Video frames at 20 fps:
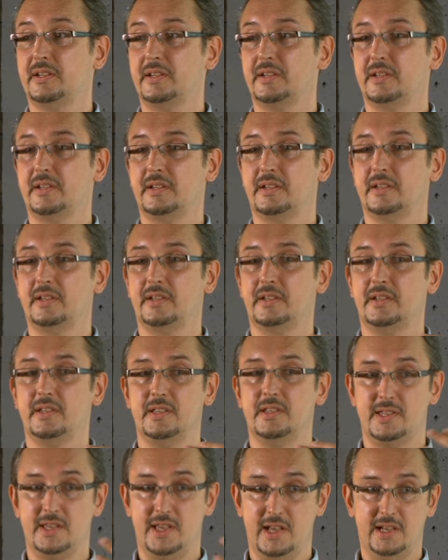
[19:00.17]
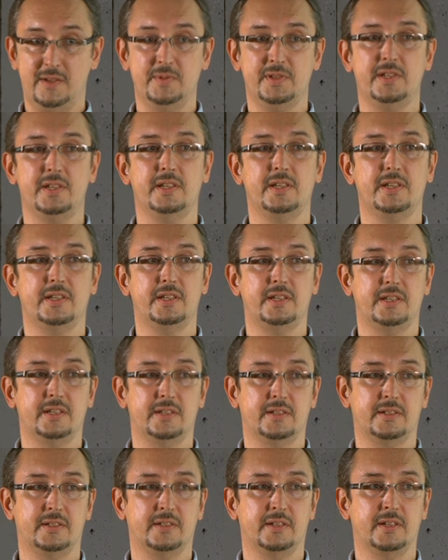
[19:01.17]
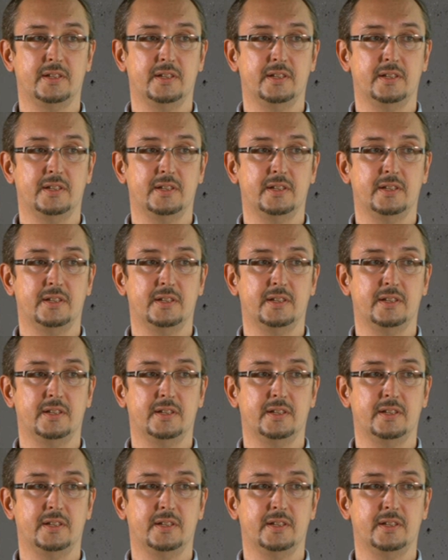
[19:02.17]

who know how to work with large amounts of data.